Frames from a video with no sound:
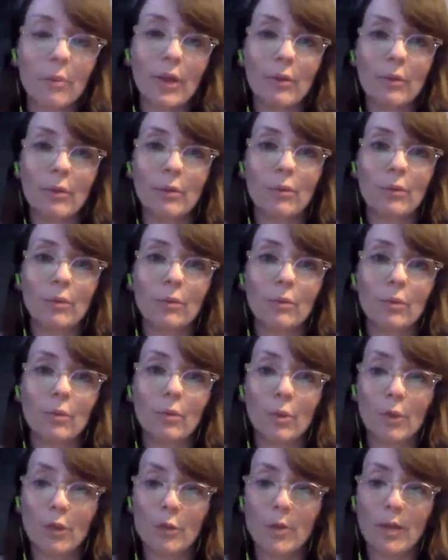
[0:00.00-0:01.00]
But
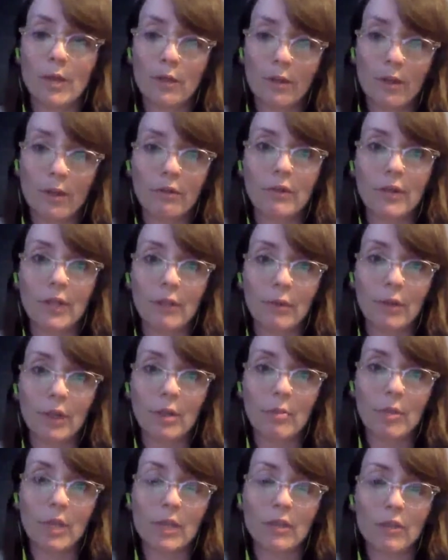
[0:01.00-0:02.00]
reward-based crowdfunding
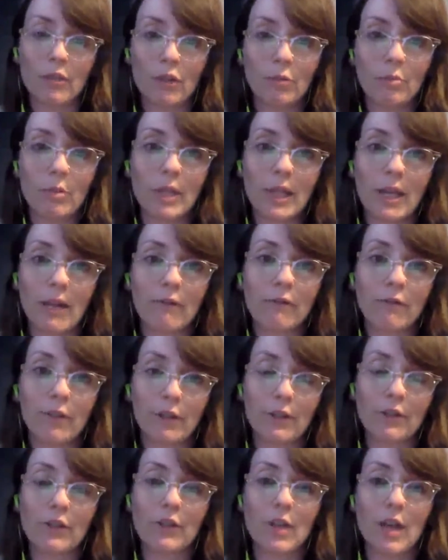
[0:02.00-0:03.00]
really should be that
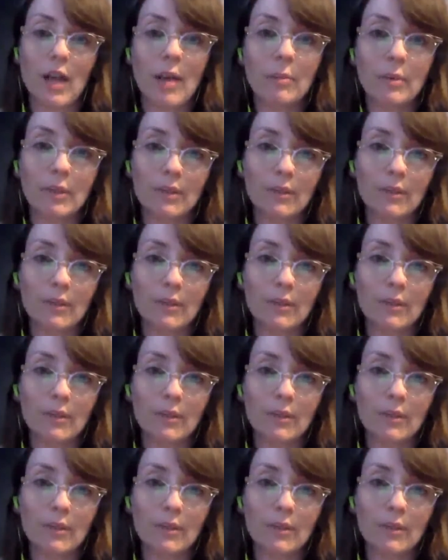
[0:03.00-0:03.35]
first stop.